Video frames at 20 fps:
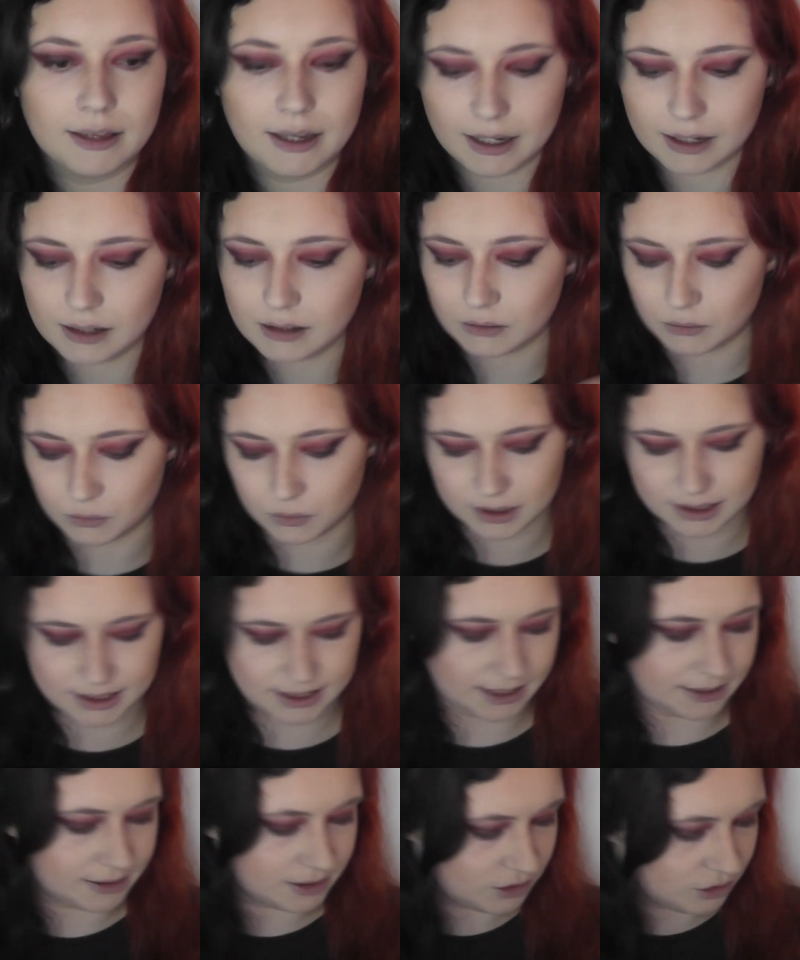And then
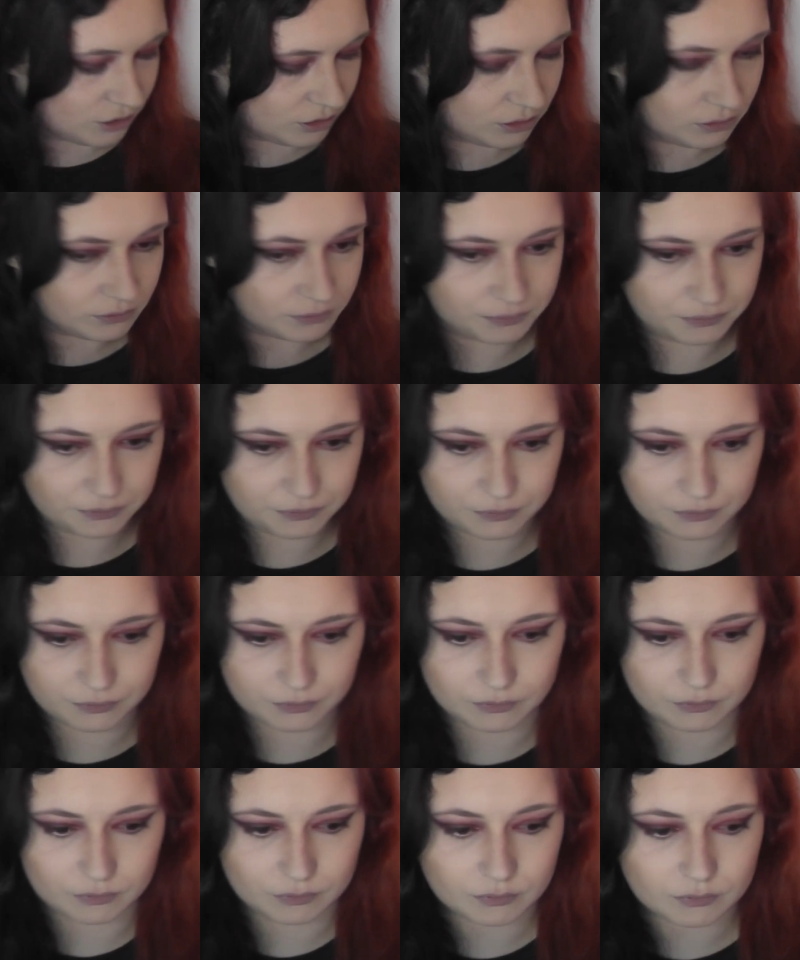once that's done,
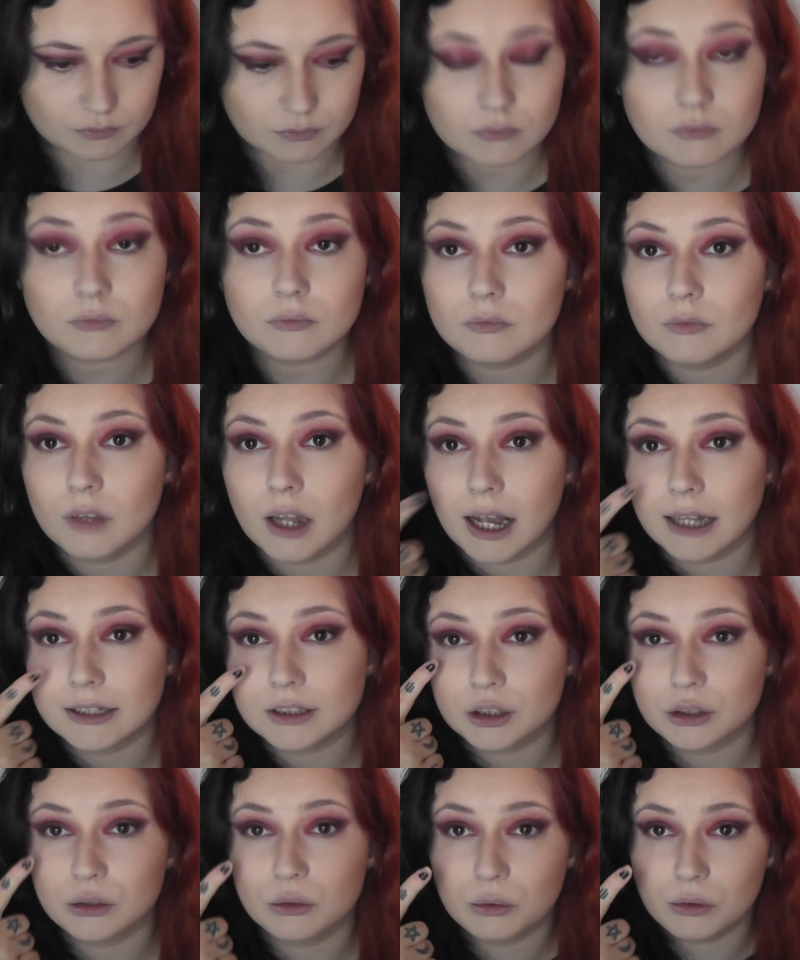
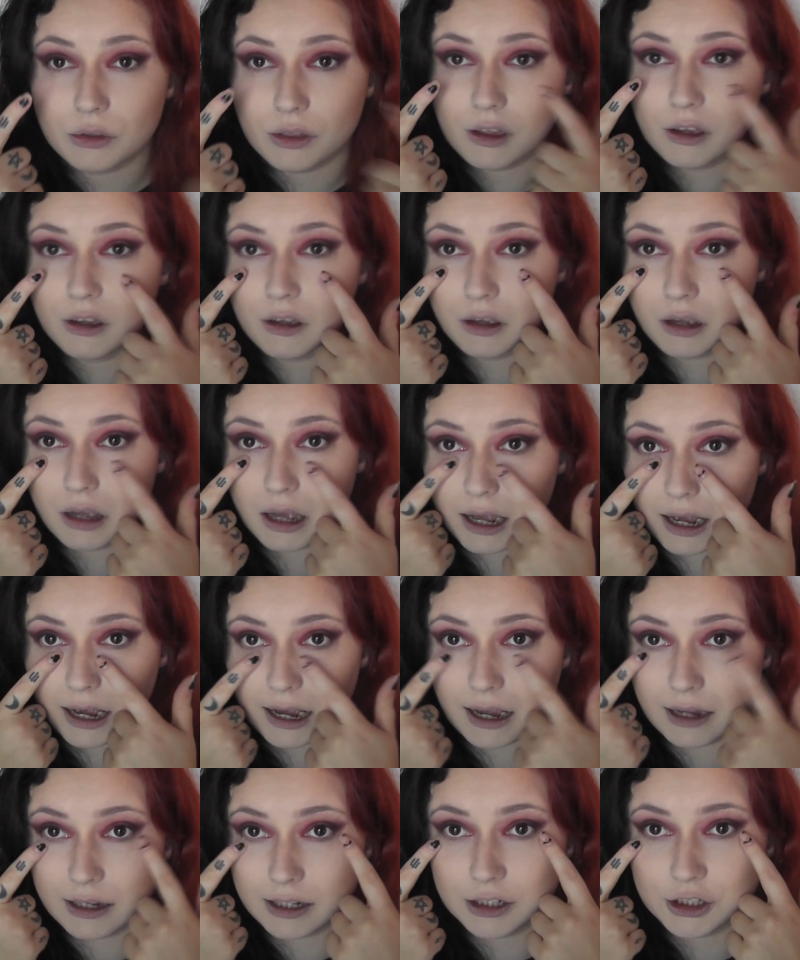I do the
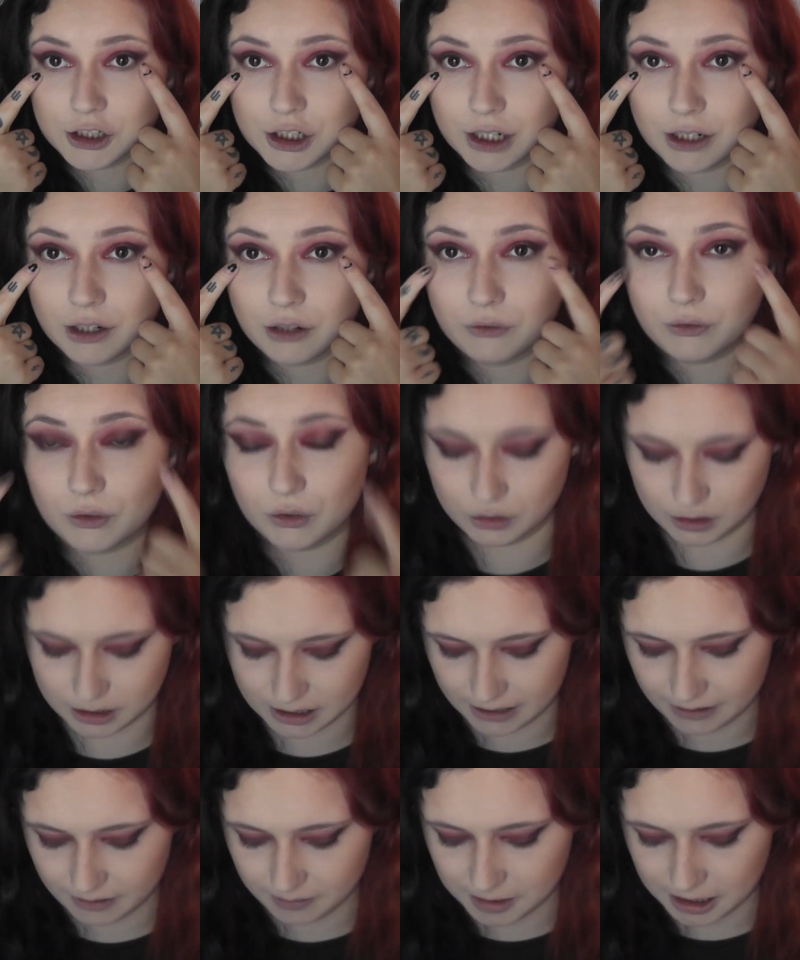eyeshadow for
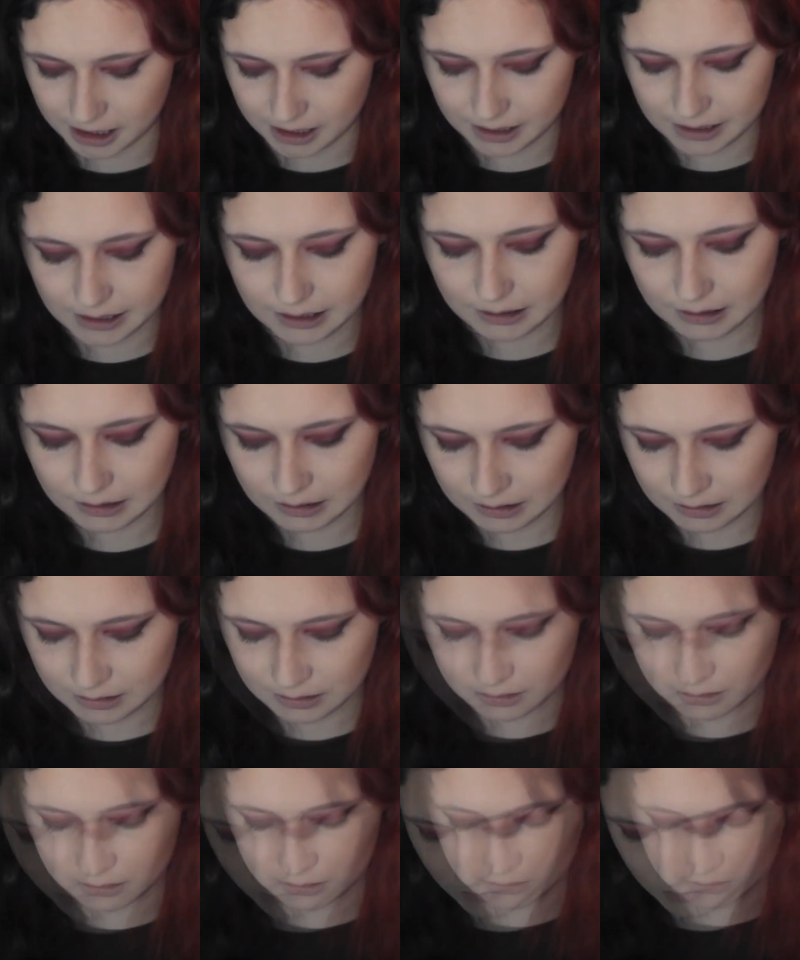underneath my eye,
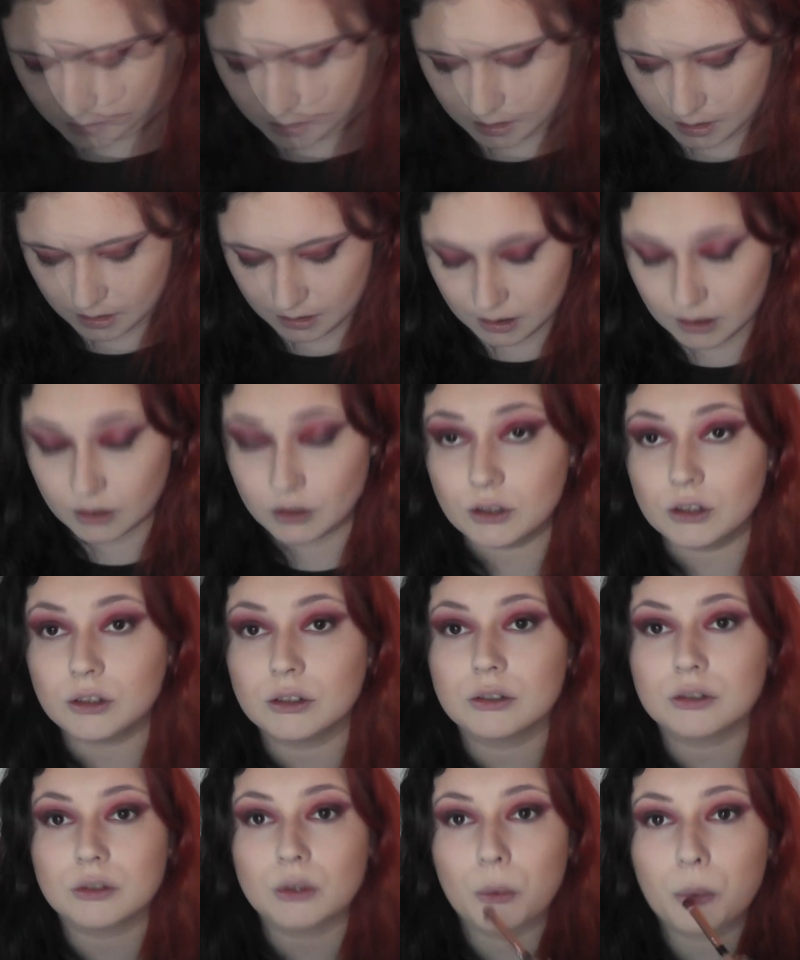and then
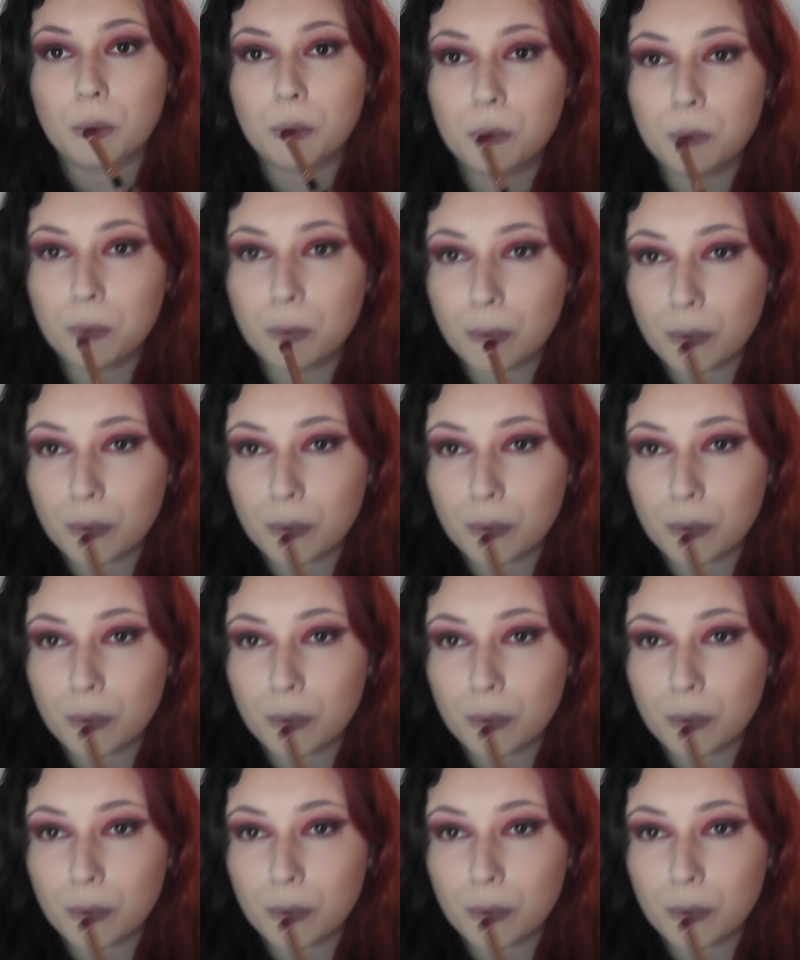just